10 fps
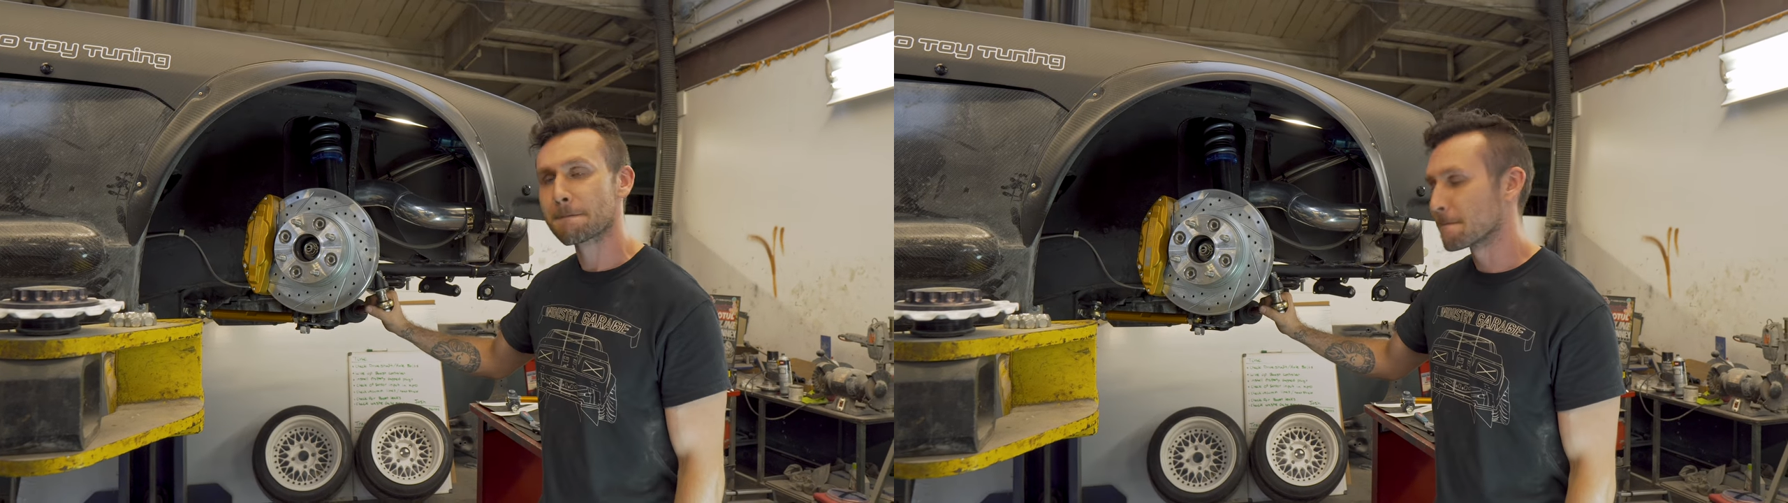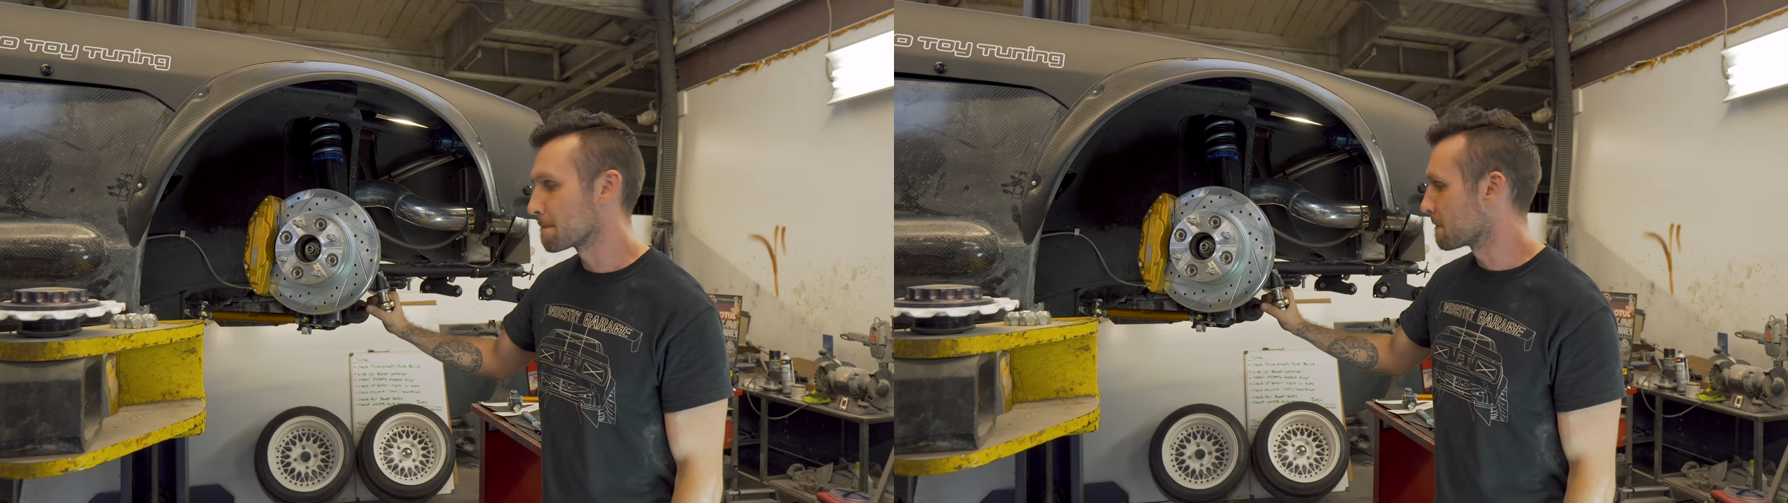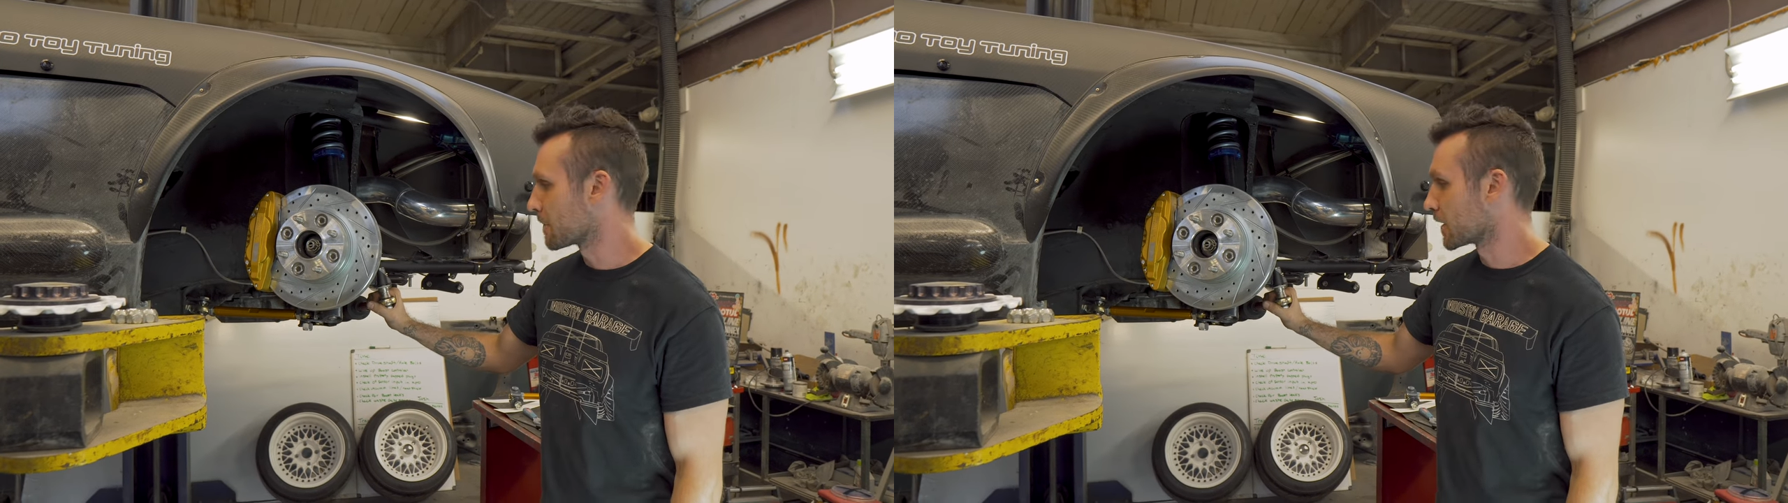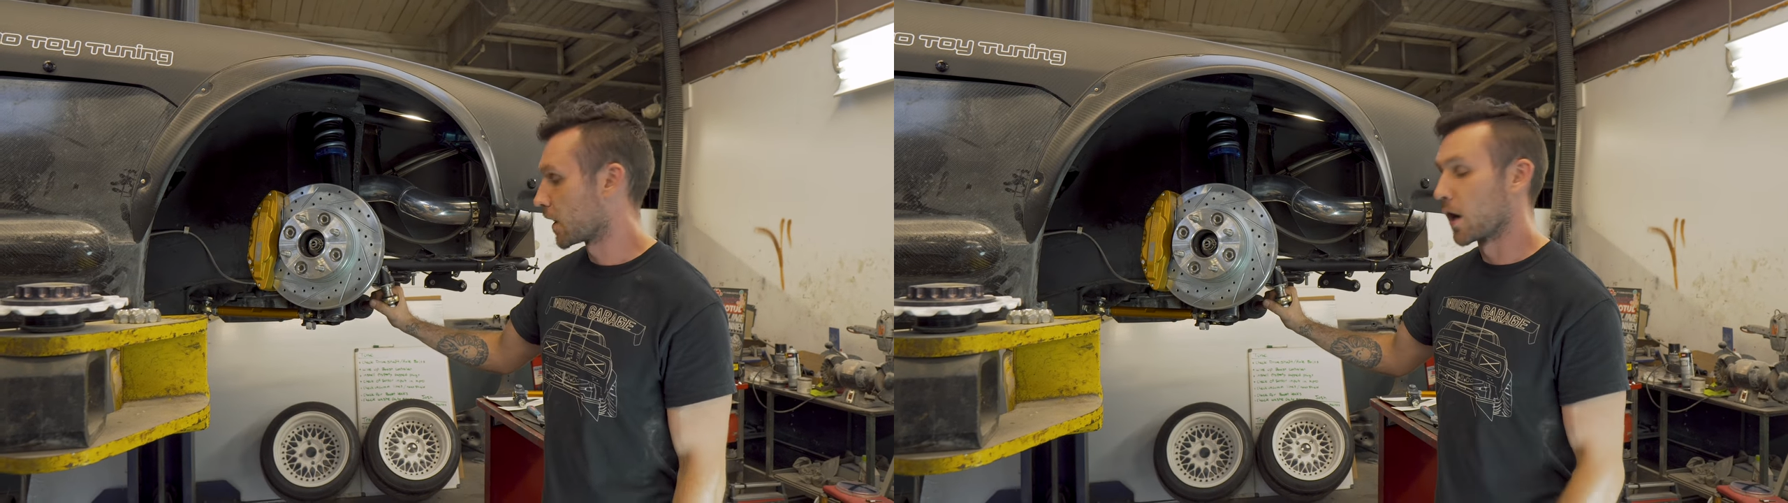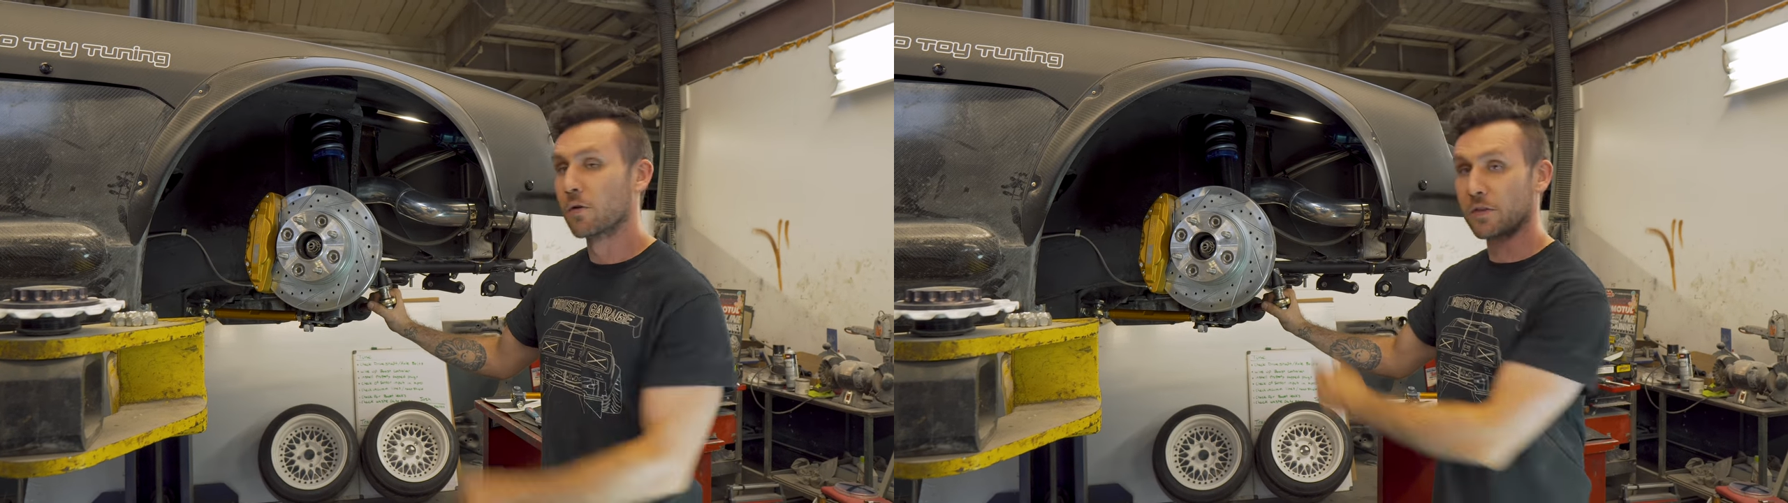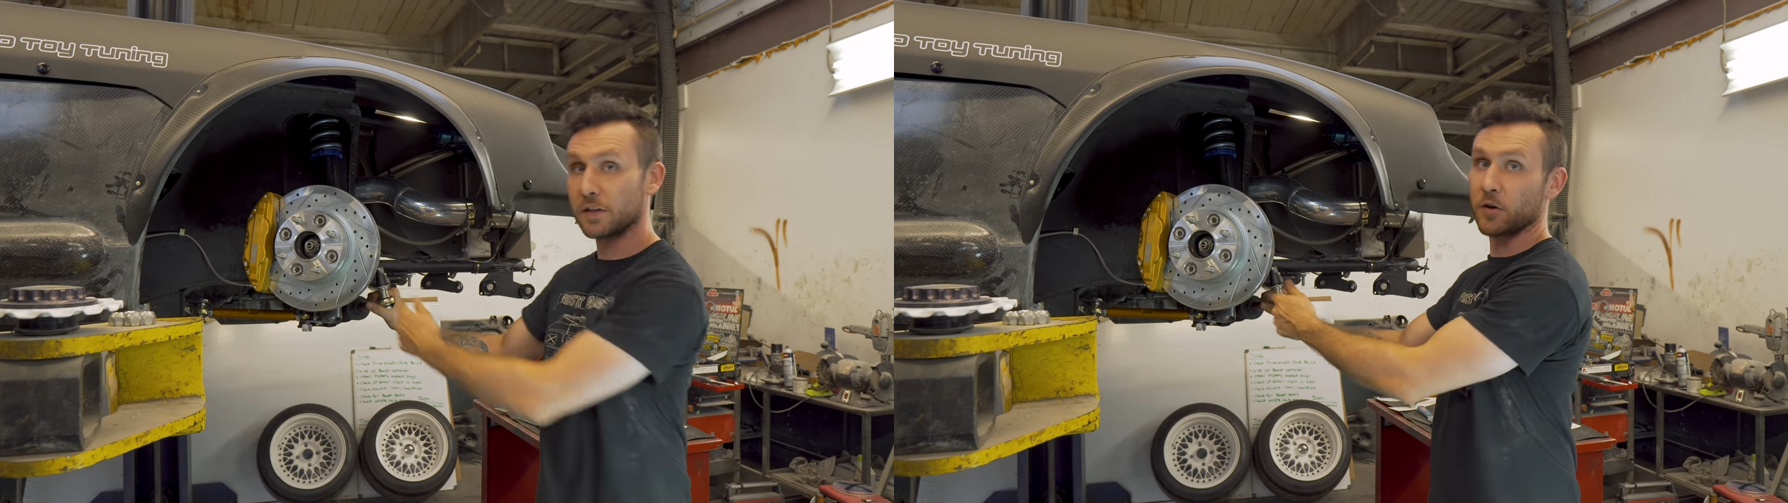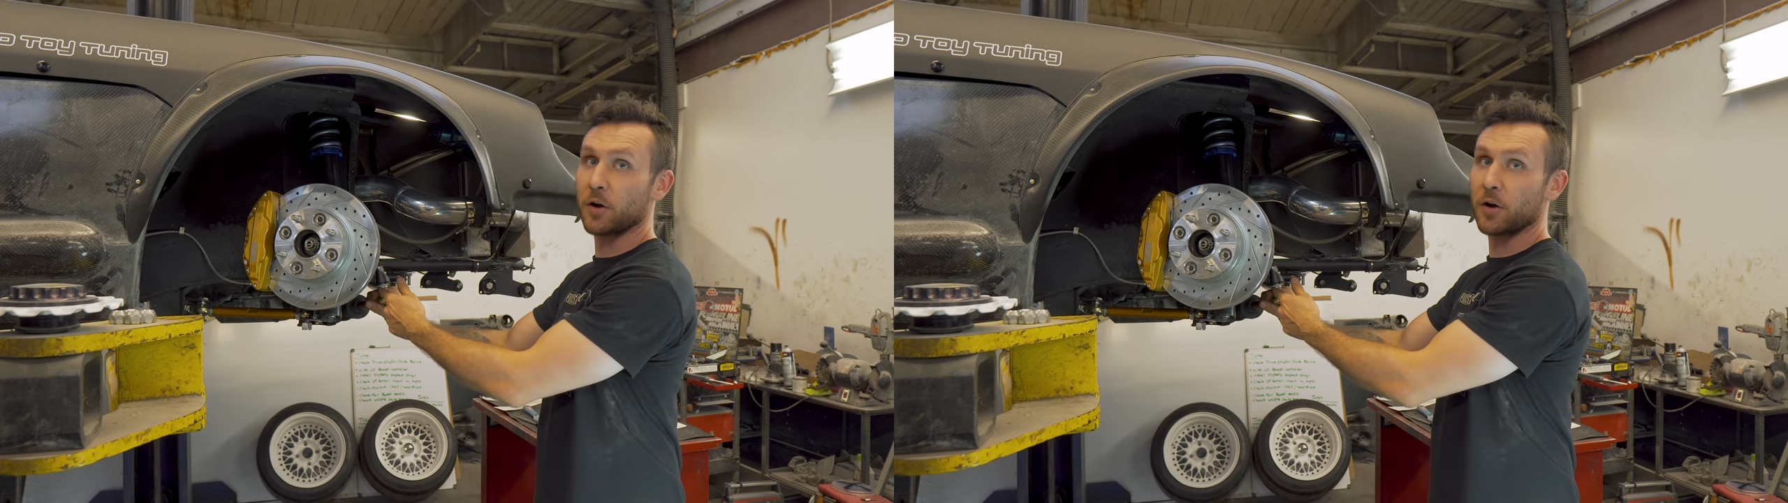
your other stuff on the? Oh, these